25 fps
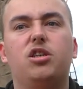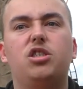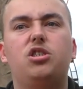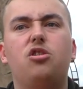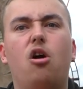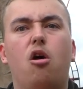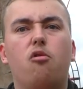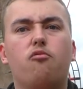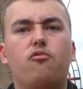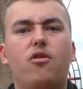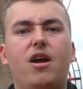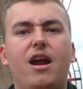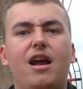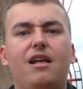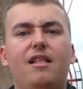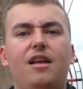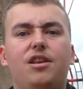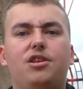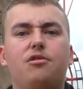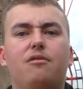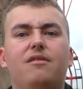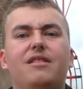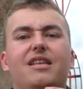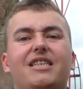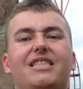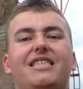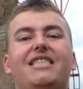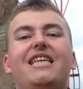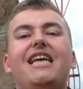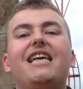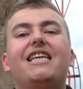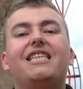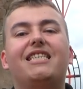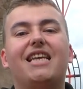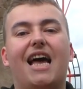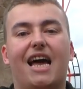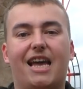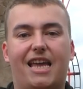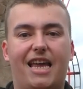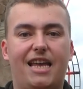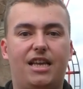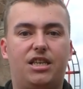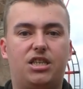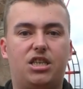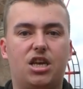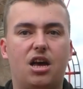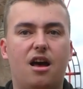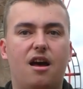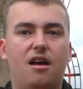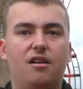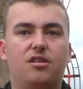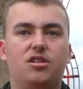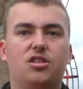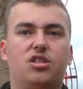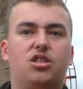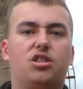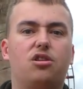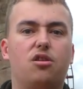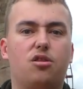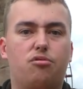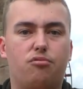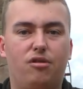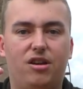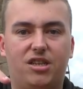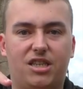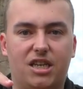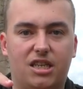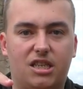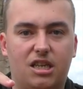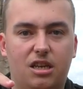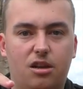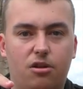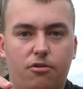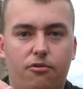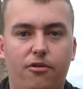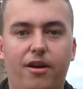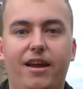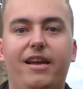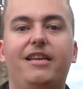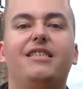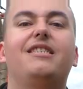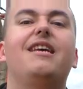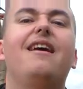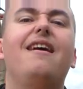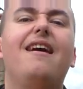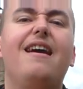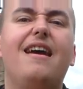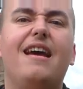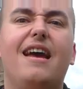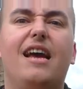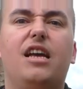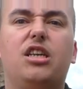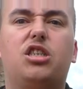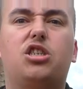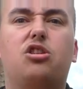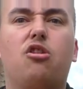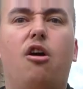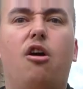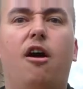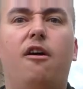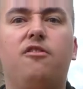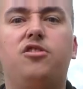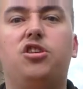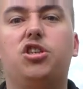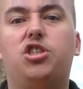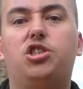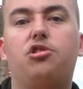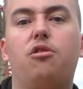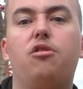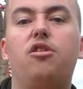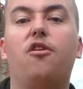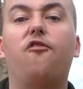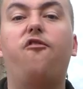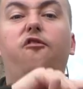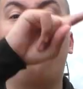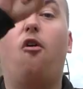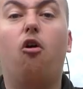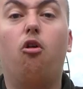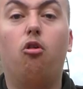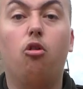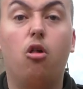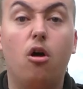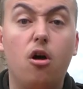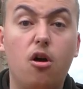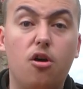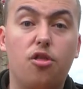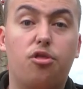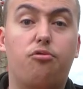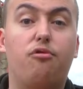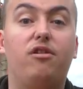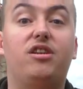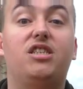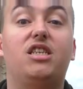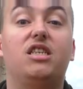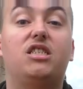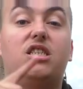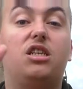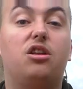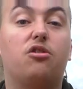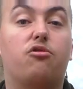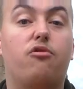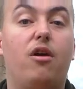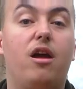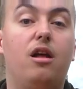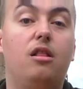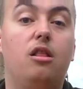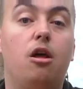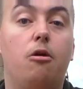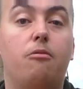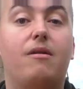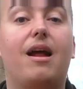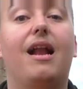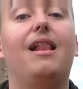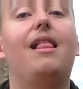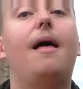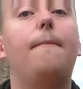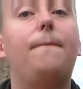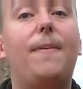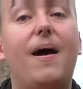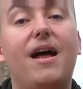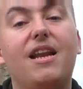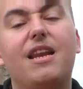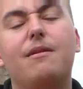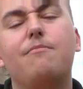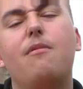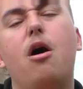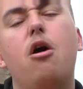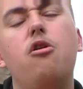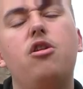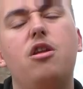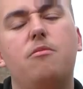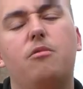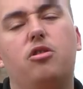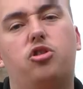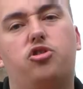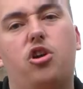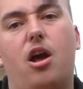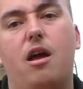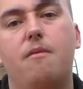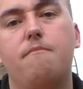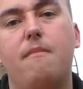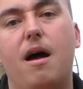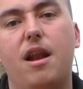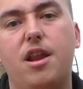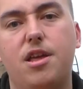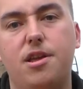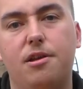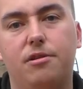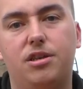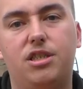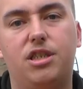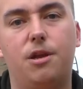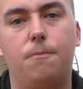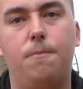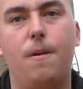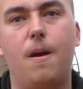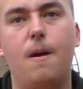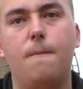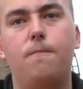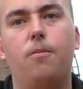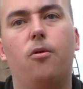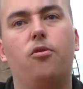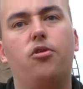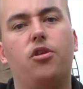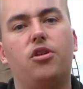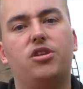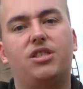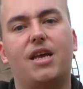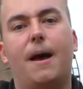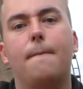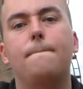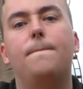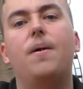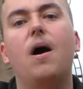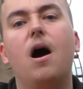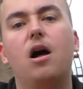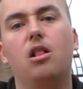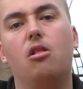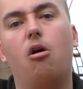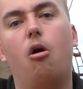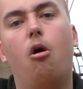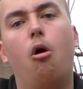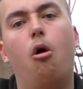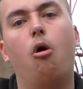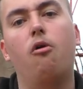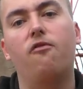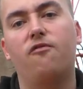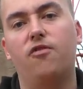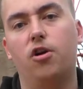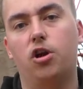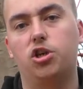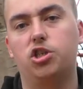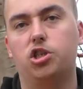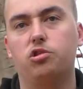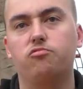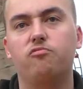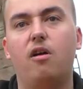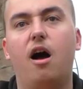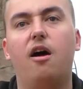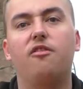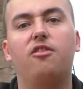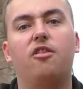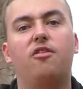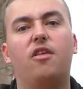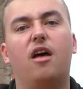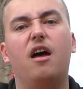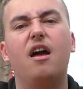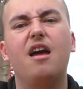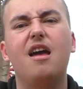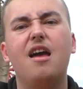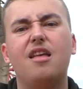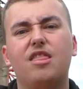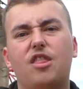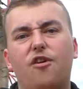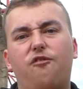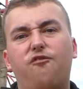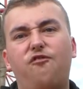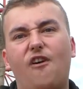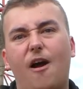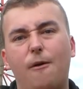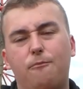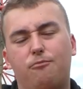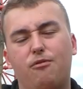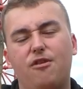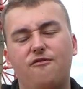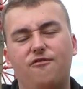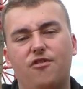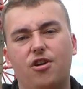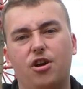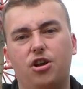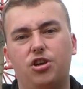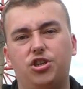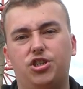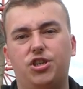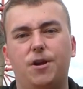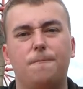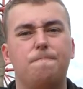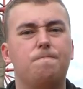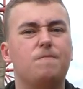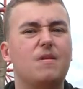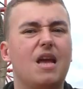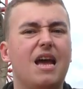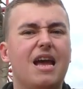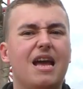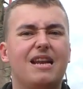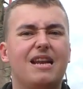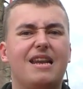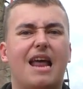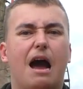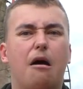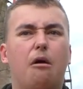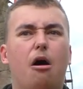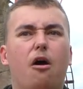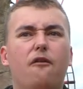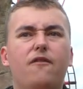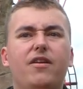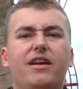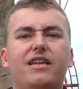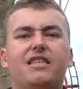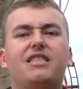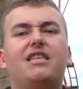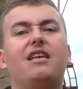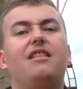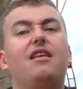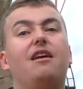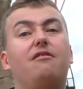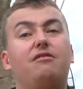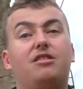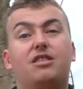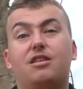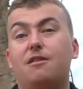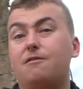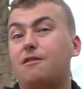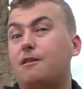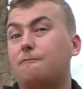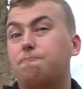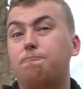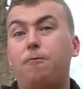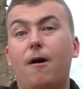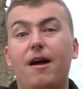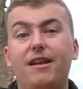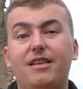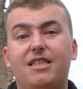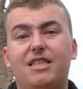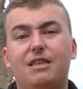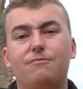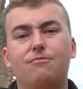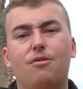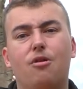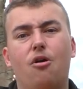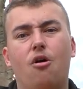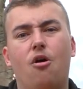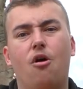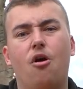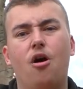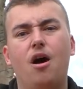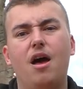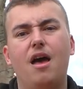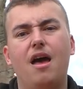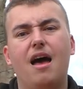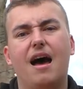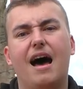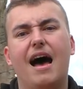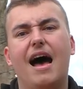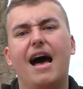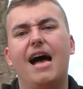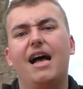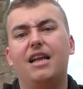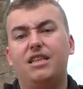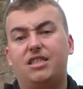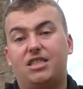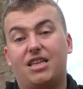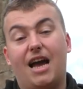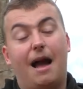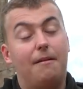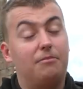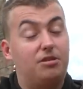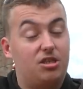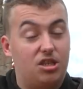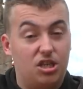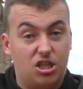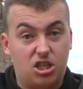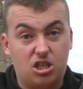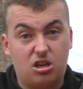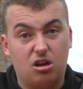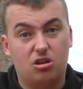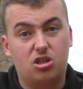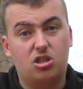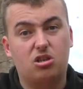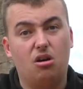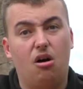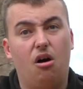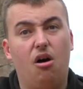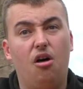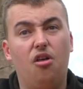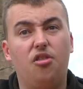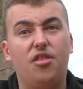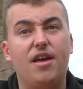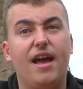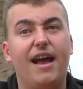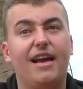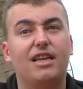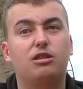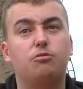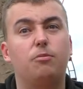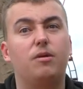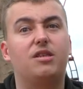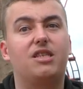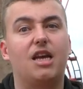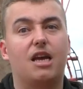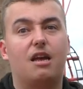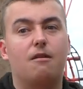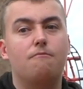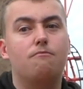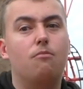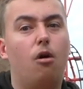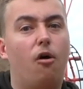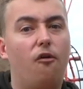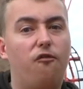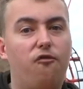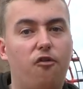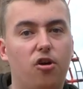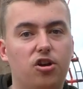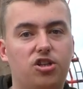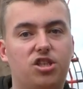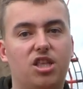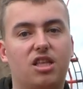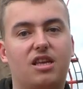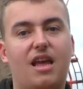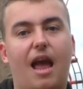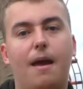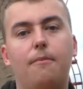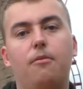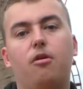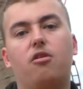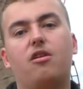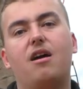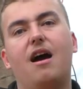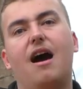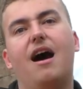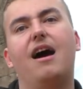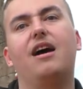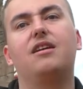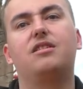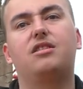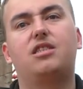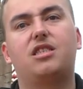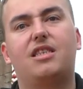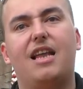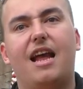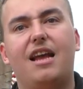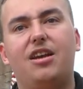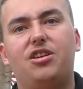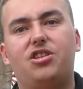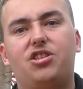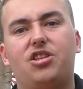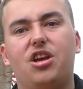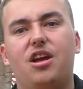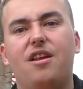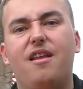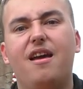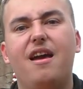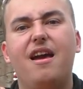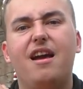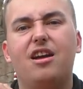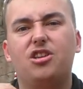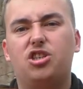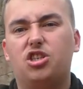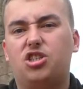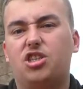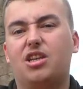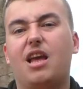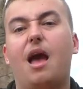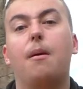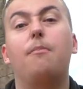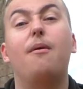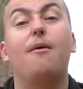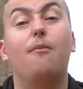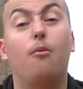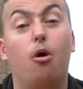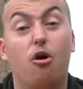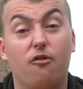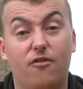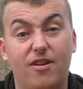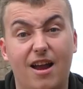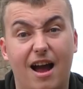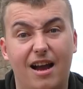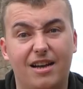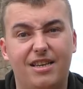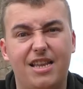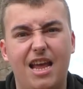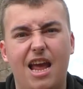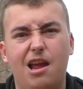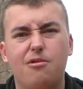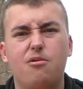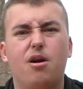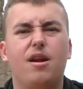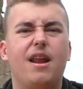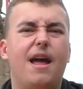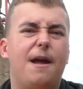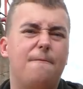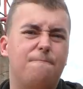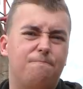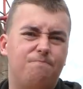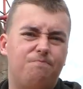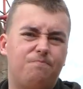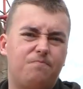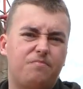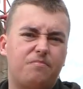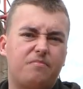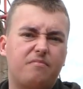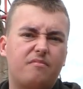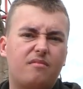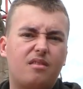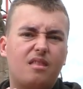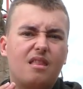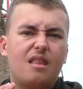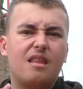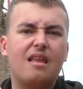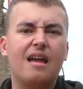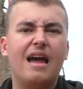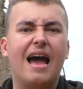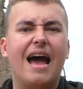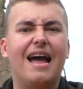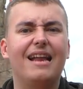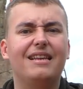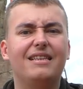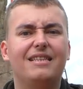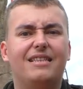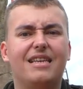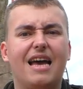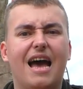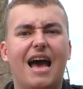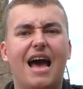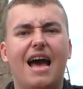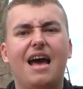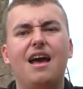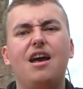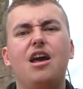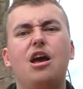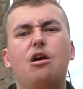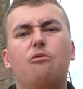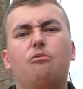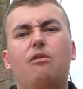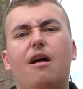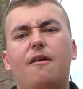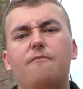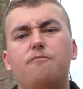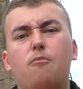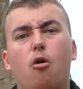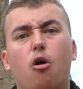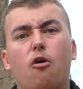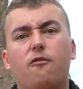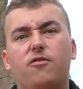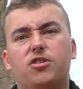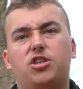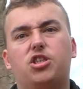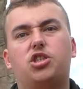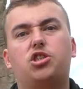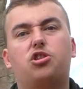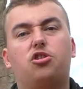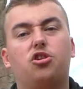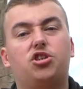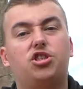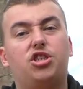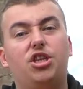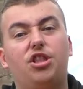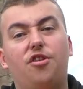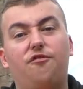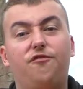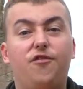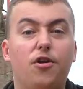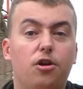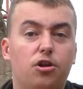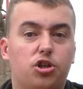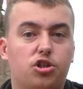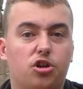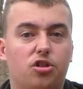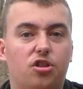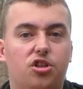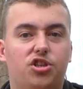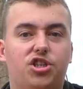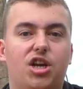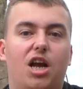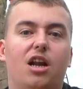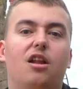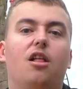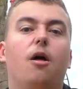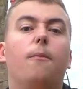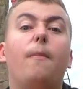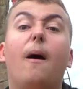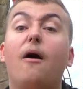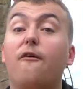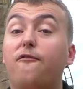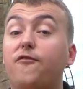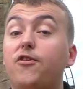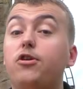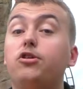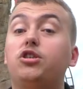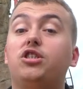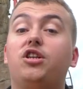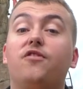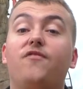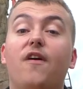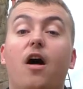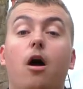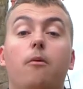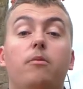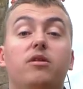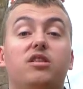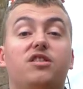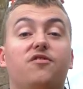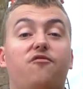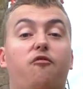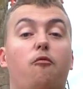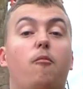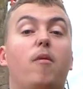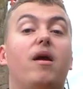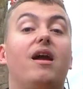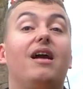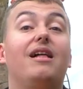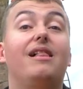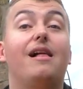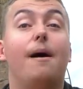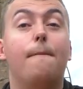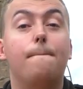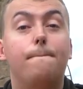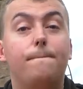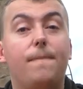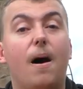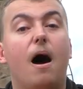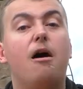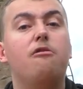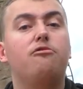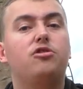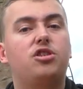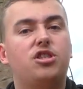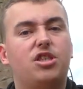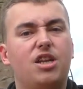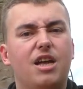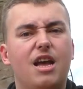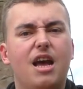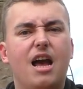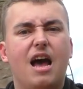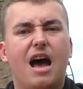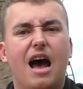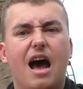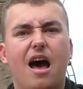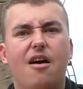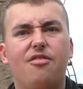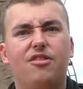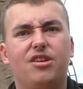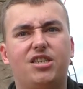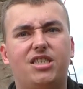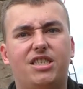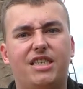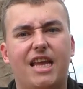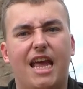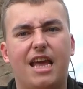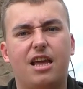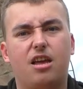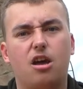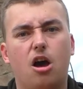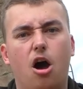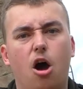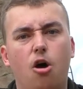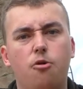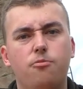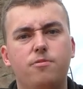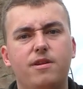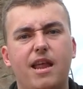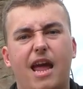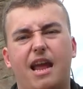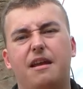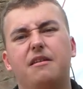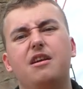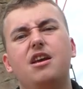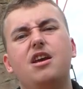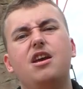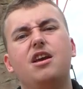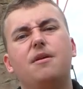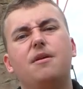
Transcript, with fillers: where it's not really doing the zigzaggy turns 360 degrees. It's sort of just doing a full 360 degree loop, kind of like Pandemonium, which Drayton Manor used to be, but the Zamperla Hawk version rather than the, the Fabbri version. Now, obviously, there's, there's plenty more uh, time to discuss all of this. We're taking more footage of the cable cars station just to get a bit more of an idea on it and uh, we'll have more of a discussion in the future on the channel about future developments at Flamingo Land post uh, the Sik opening.